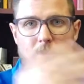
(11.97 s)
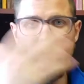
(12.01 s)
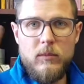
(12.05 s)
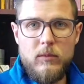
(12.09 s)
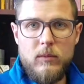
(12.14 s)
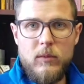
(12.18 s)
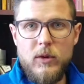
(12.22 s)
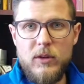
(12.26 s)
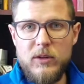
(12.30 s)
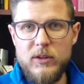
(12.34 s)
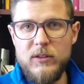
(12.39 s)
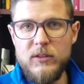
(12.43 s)

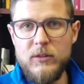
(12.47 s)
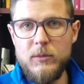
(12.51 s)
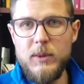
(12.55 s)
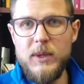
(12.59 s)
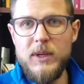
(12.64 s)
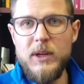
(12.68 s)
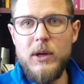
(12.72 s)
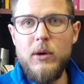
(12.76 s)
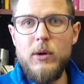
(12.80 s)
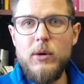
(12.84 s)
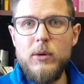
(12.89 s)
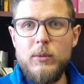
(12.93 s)
world as we
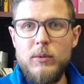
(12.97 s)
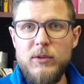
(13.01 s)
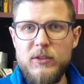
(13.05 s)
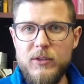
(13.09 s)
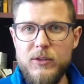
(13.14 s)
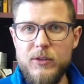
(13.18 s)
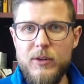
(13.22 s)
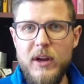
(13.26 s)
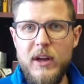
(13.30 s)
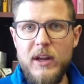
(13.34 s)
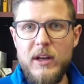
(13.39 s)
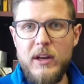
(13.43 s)
know it was
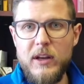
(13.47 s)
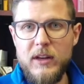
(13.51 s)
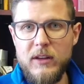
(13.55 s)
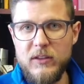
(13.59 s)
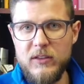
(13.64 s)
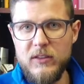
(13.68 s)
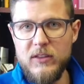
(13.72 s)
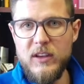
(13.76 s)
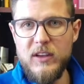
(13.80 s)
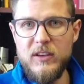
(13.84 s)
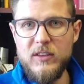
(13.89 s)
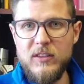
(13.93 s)
created in
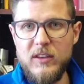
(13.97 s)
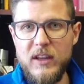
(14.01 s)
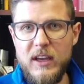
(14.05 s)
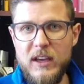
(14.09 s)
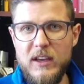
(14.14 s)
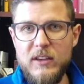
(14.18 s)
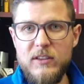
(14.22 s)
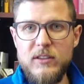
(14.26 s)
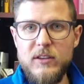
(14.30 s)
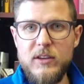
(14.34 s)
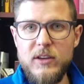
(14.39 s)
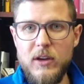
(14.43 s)
6
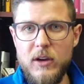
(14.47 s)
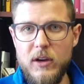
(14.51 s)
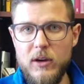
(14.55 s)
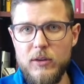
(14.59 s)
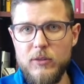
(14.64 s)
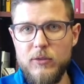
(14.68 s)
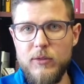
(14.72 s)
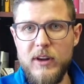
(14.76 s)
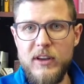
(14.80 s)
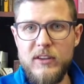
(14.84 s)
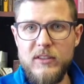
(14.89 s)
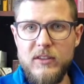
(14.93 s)
days and God
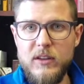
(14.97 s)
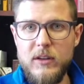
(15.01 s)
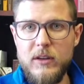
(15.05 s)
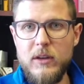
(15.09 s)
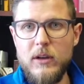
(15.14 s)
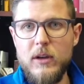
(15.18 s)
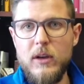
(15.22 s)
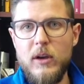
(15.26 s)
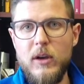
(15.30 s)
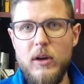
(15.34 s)
rested